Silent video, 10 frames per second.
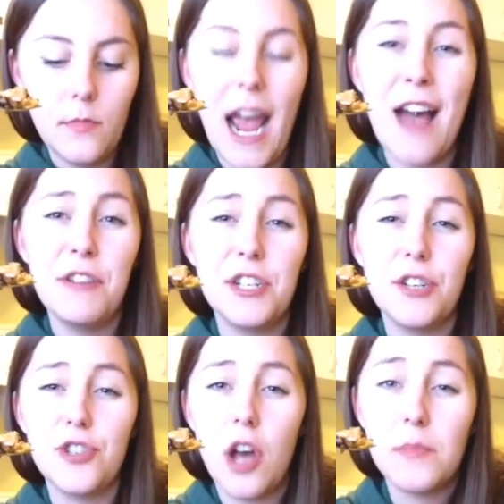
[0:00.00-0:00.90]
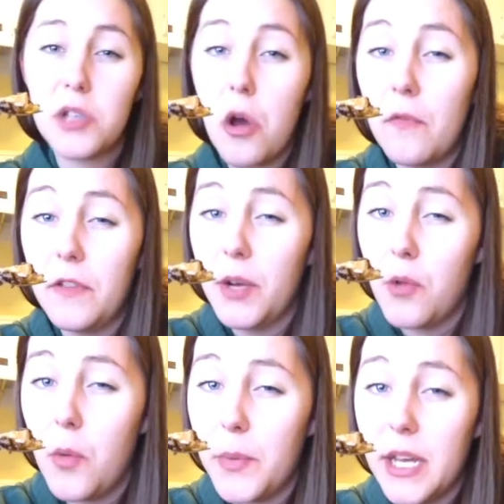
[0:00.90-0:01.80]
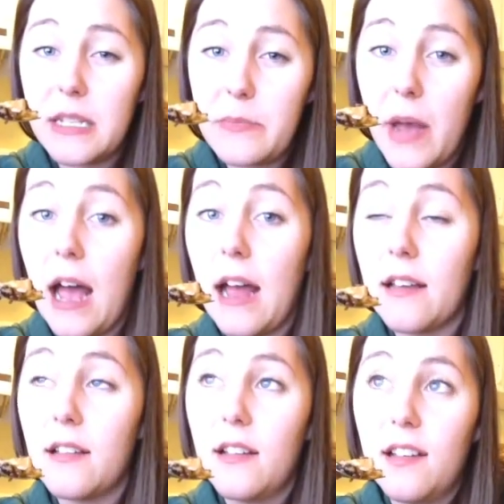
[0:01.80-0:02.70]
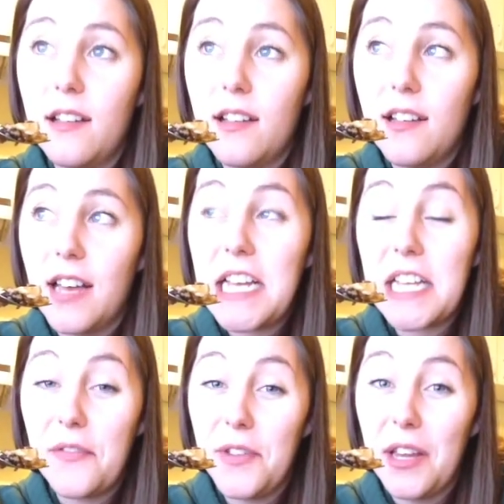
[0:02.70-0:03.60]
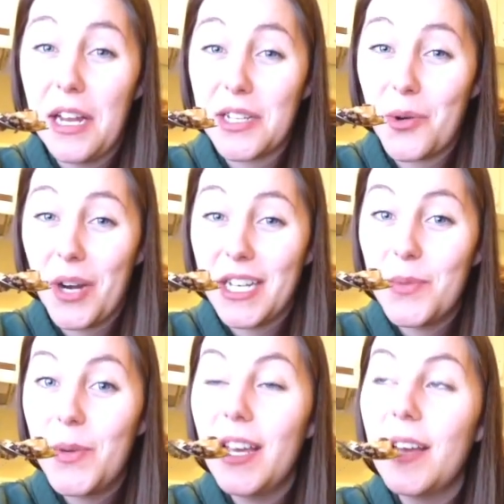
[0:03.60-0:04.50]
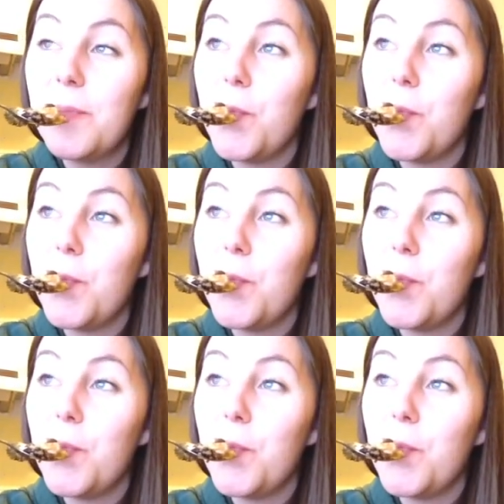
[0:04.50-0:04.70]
having 2 jobs hopefully won't be as bad as I feel like it's going to be.